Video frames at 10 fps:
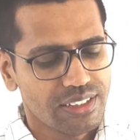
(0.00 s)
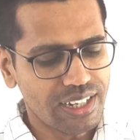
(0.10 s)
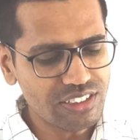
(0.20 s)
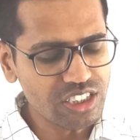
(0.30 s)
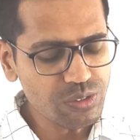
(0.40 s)

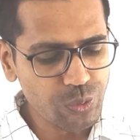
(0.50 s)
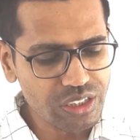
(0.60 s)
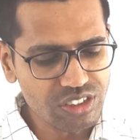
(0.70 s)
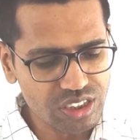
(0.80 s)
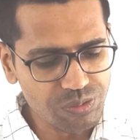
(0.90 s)

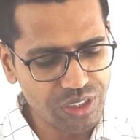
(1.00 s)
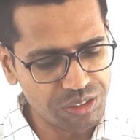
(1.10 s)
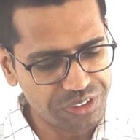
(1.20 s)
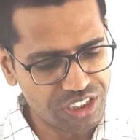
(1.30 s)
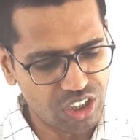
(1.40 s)
13.3
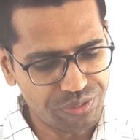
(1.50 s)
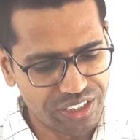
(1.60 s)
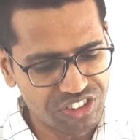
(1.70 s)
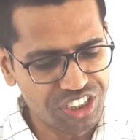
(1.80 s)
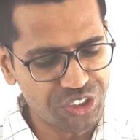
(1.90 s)
millimeter of
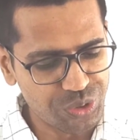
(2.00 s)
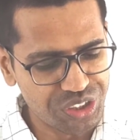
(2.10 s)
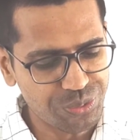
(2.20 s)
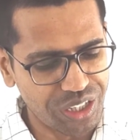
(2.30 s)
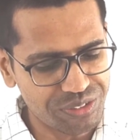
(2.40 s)
Hg at
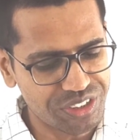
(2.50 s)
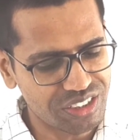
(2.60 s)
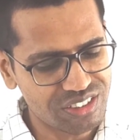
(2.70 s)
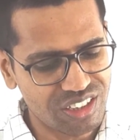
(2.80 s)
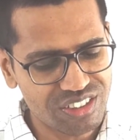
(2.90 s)
25
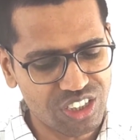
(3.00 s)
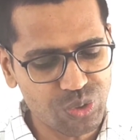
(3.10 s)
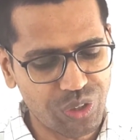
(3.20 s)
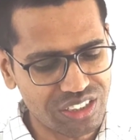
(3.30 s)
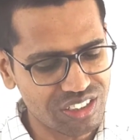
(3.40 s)
degrees
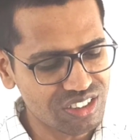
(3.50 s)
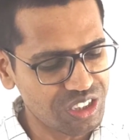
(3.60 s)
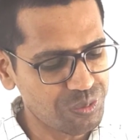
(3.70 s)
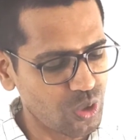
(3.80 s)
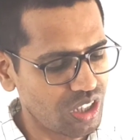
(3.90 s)
Celsius, what is
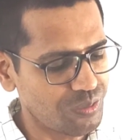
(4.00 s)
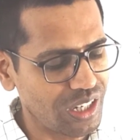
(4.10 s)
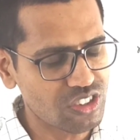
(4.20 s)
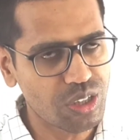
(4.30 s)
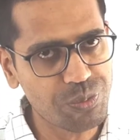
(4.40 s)
the molar
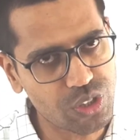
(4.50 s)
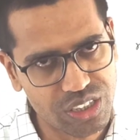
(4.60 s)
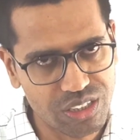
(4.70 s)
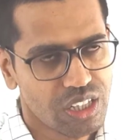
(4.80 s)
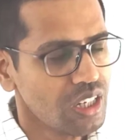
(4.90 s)
mass of protein?